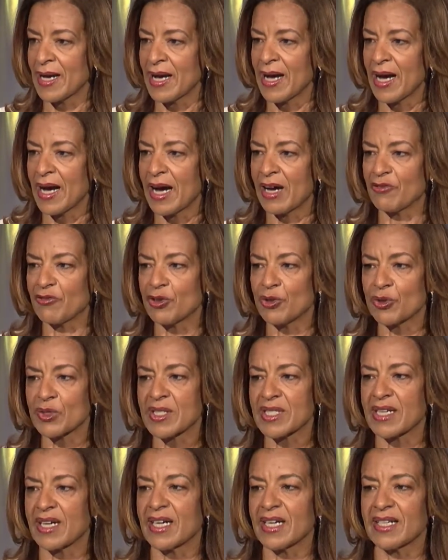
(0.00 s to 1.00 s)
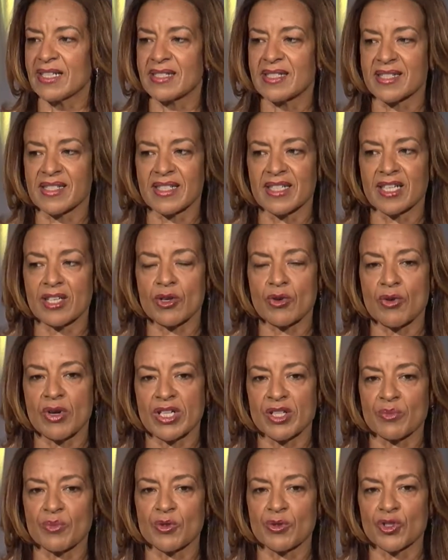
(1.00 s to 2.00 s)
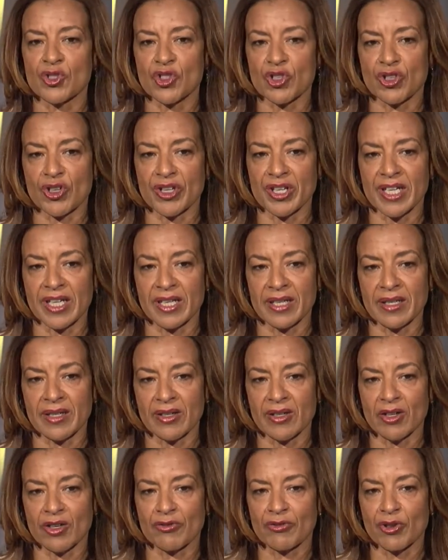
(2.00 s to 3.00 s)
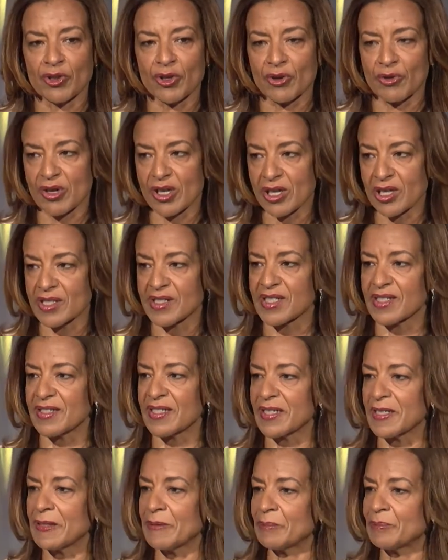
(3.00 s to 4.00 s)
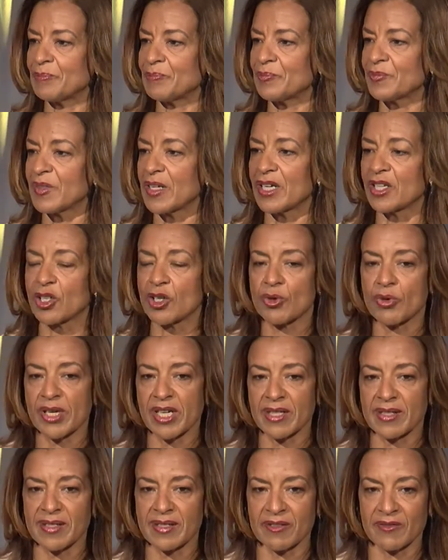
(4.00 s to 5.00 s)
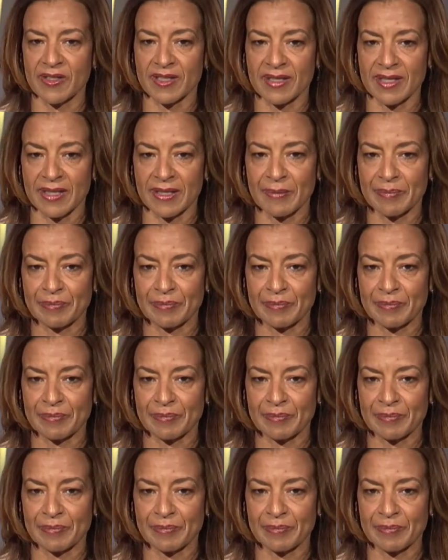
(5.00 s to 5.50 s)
I viewed science as an incredible journey of curiosity and creativity